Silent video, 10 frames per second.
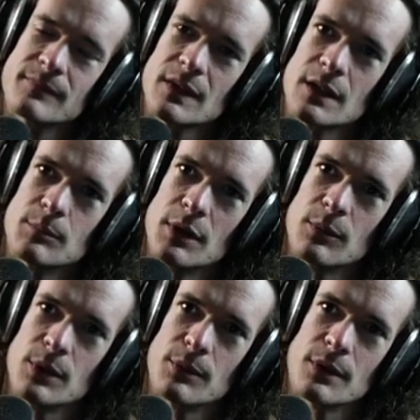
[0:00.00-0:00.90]
But
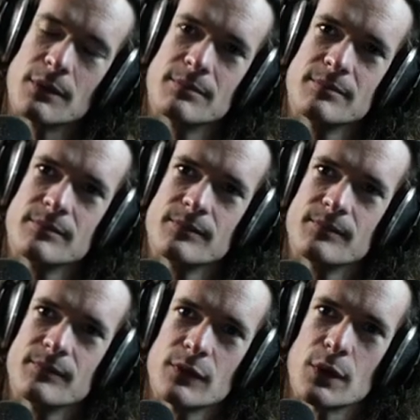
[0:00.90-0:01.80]
we were
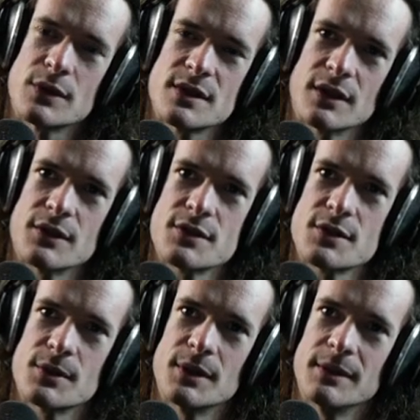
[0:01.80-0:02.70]
focusing on the
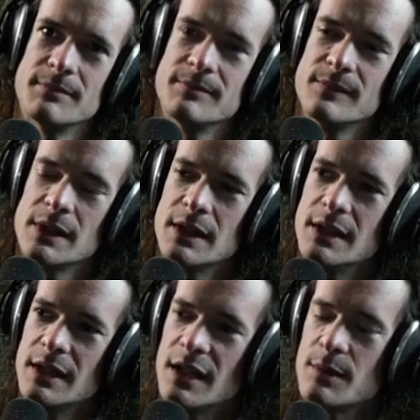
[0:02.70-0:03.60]
story,
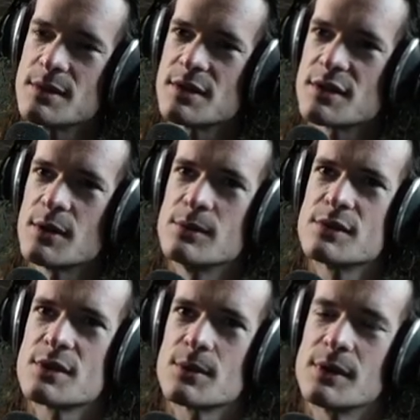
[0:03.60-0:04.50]
and it was its own
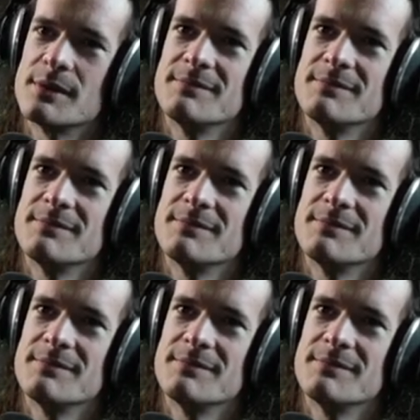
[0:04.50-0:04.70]
story.